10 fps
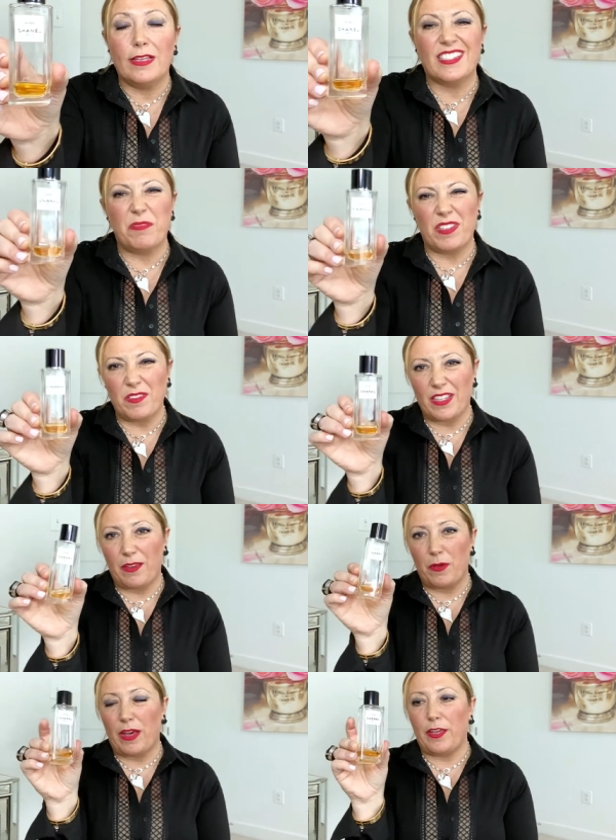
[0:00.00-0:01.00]
Sometimes
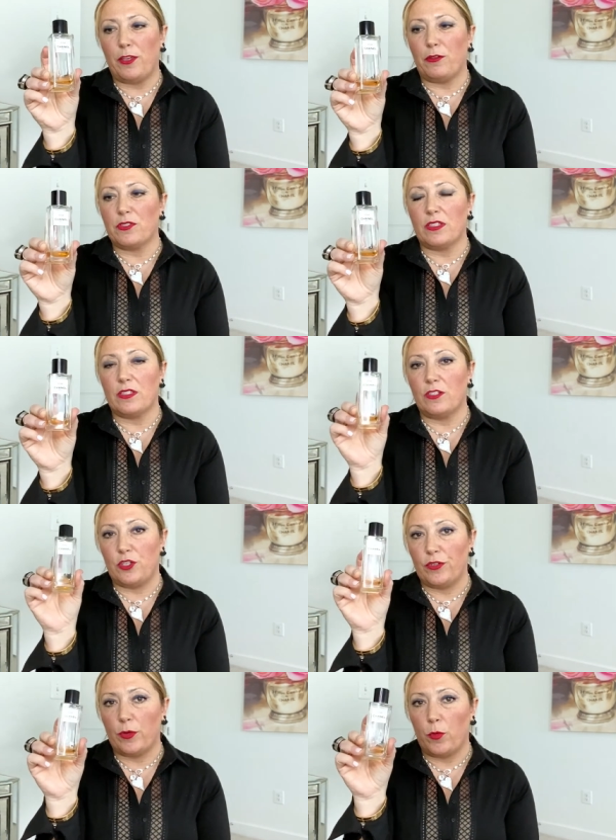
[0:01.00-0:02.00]
I, I use this
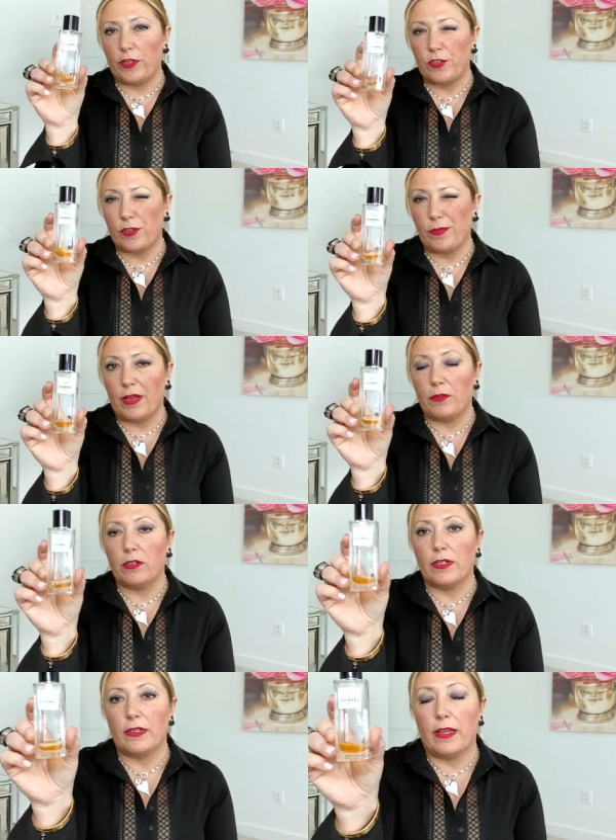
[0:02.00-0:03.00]
during the winter, I'm not
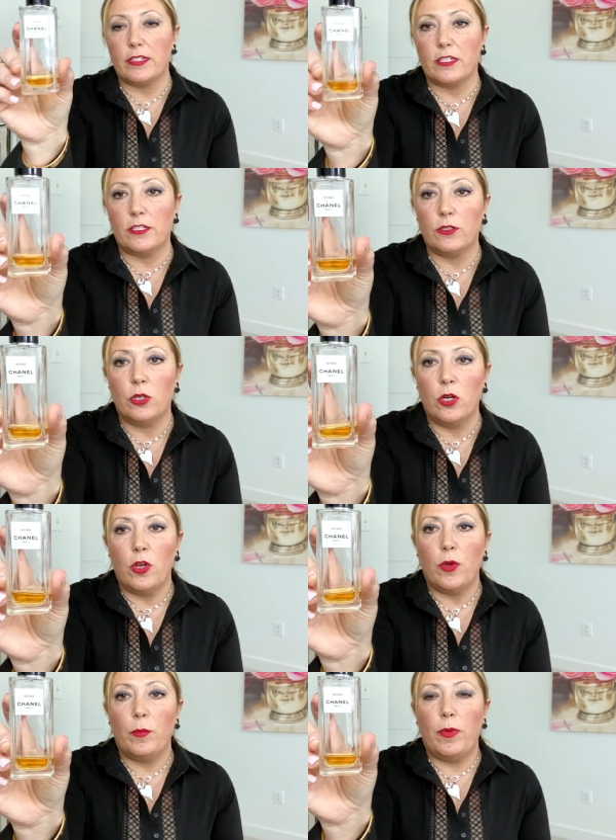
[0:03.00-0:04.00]
gonna lie to you,
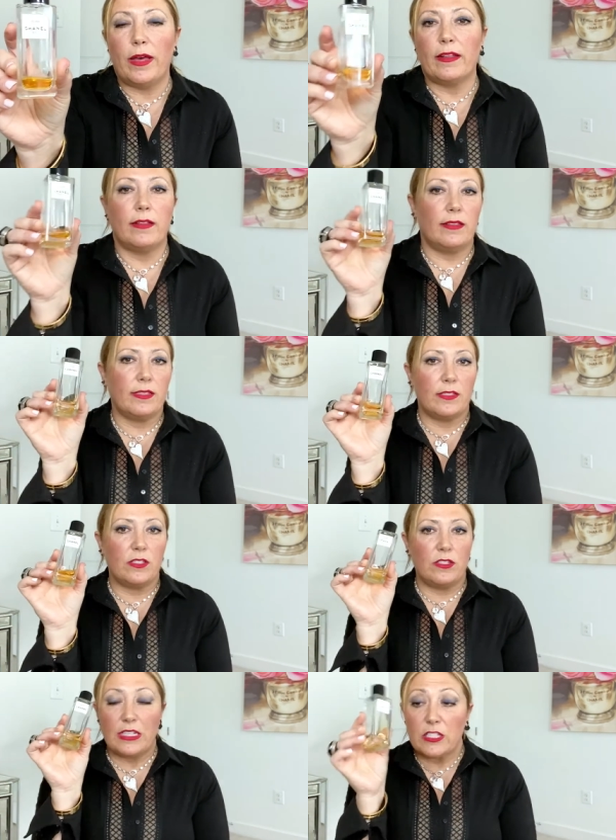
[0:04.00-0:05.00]
but this is,
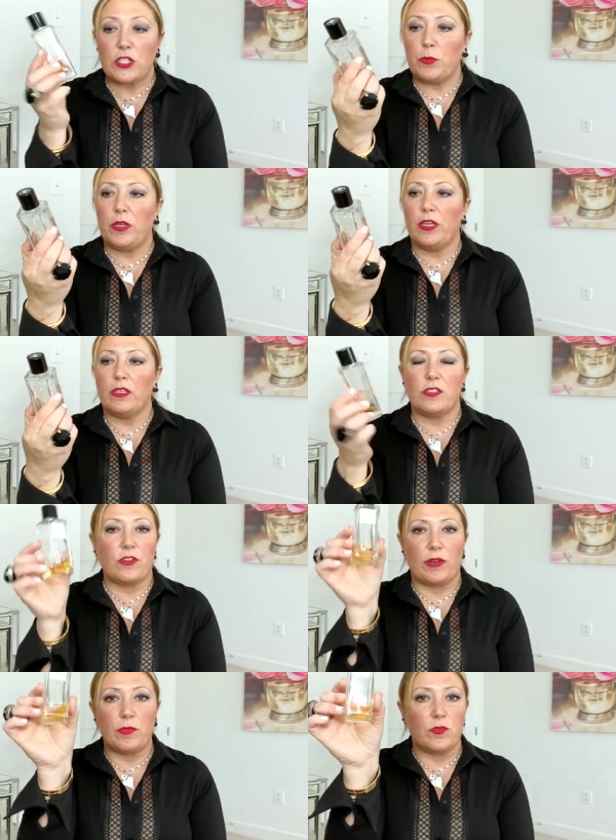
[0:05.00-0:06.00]
this to me
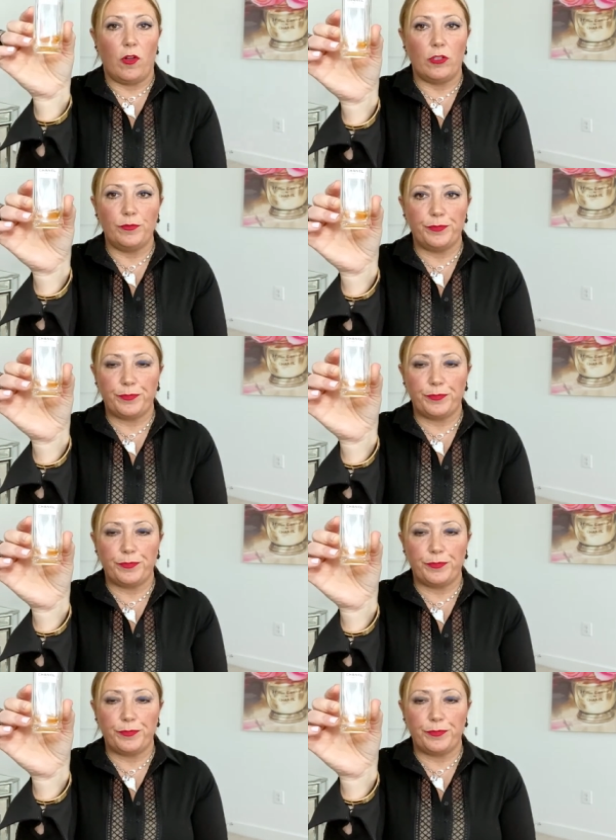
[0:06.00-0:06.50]
screams fall.